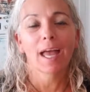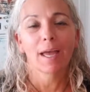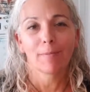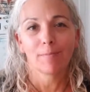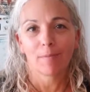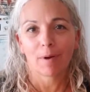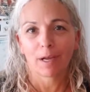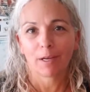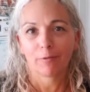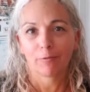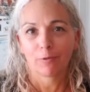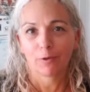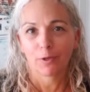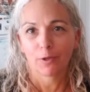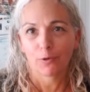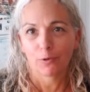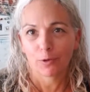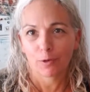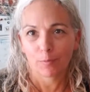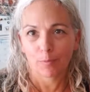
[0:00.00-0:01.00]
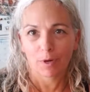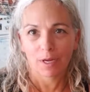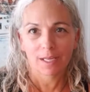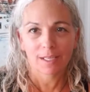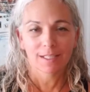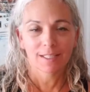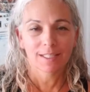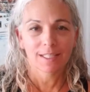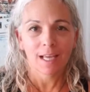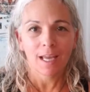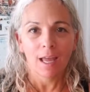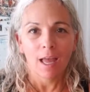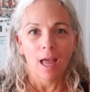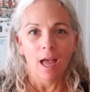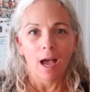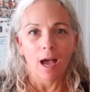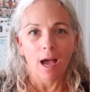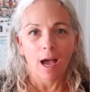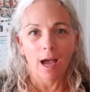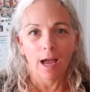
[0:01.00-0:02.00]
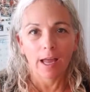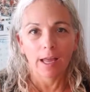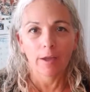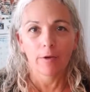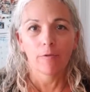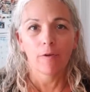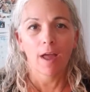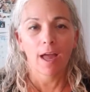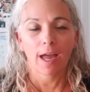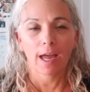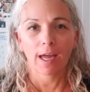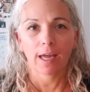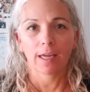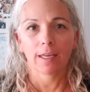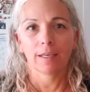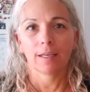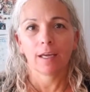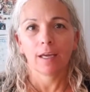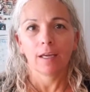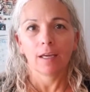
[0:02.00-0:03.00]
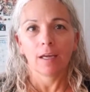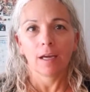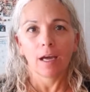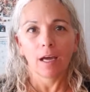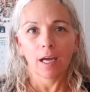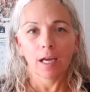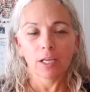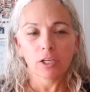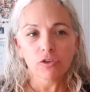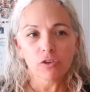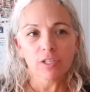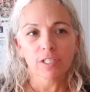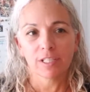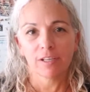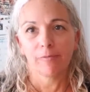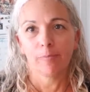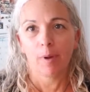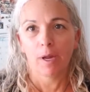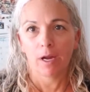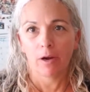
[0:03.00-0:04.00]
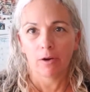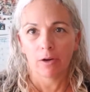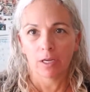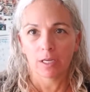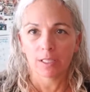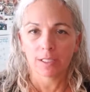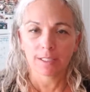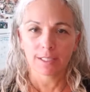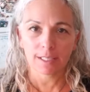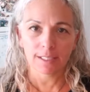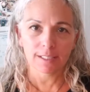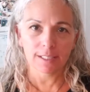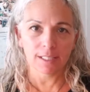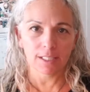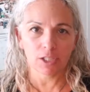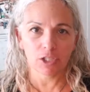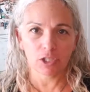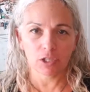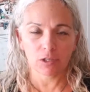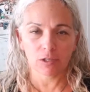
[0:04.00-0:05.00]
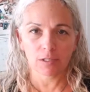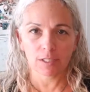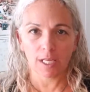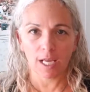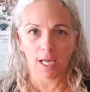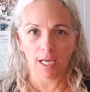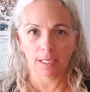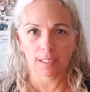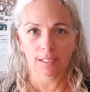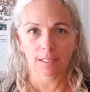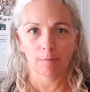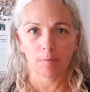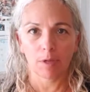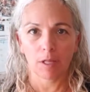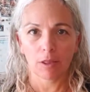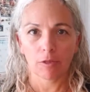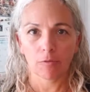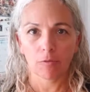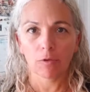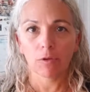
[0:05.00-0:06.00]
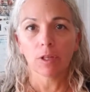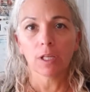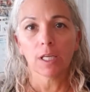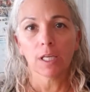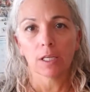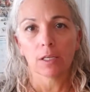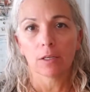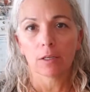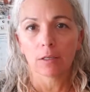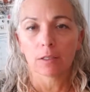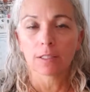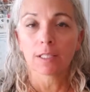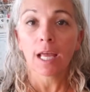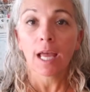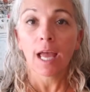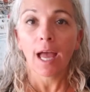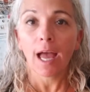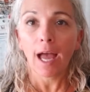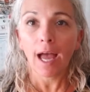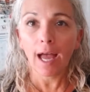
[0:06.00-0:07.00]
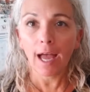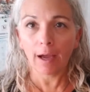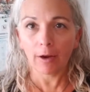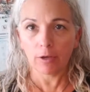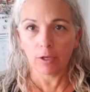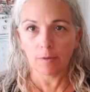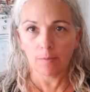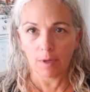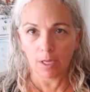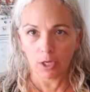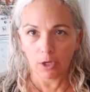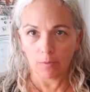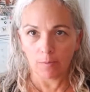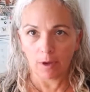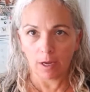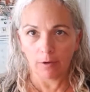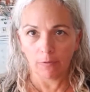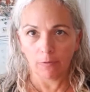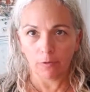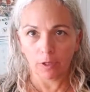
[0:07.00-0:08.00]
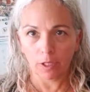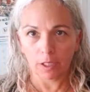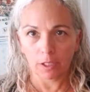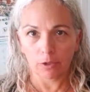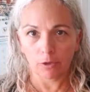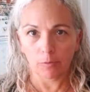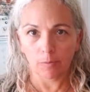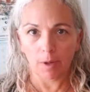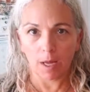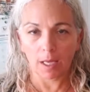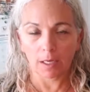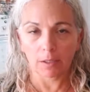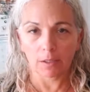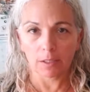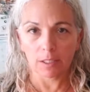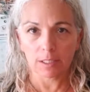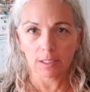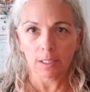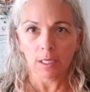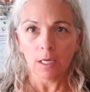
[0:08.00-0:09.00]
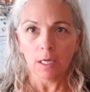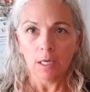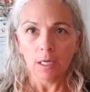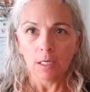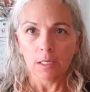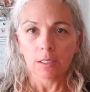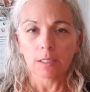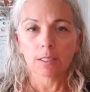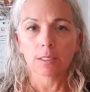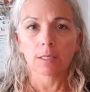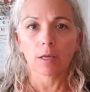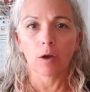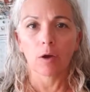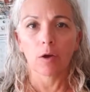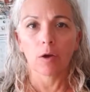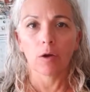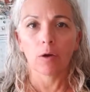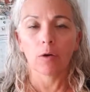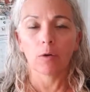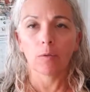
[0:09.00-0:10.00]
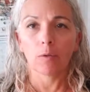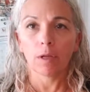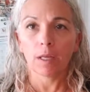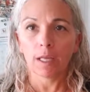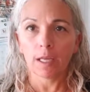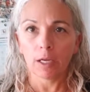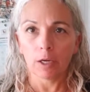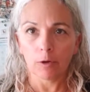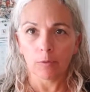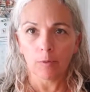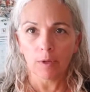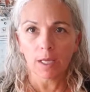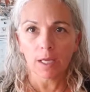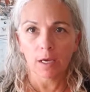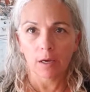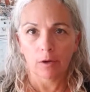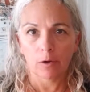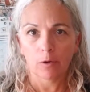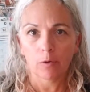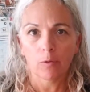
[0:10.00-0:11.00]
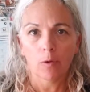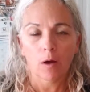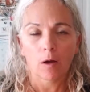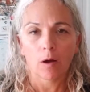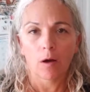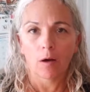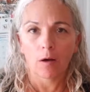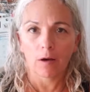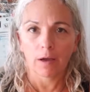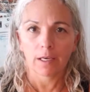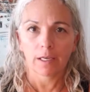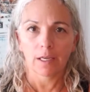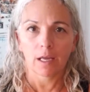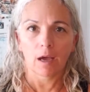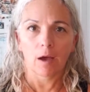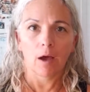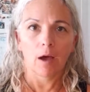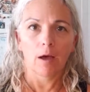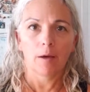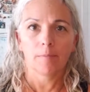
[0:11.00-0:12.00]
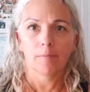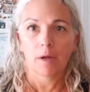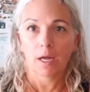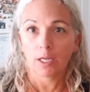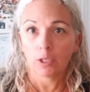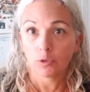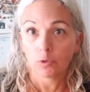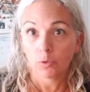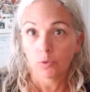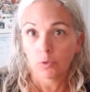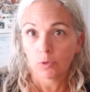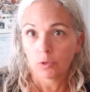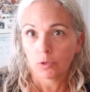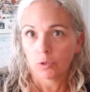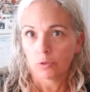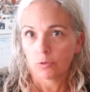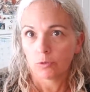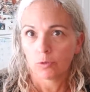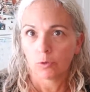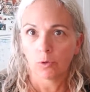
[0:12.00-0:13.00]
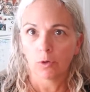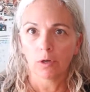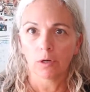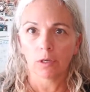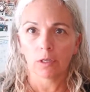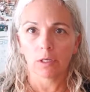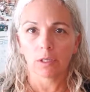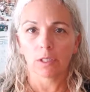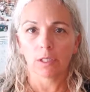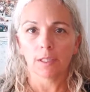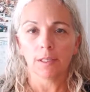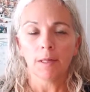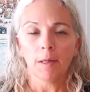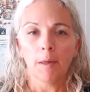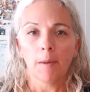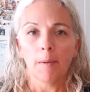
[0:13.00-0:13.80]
and Mindful Yoga Breaks. I've had hundreds of parents and teachers ask me through the years, how do you make your mindful glitter bottles? So here we go on a tutorial,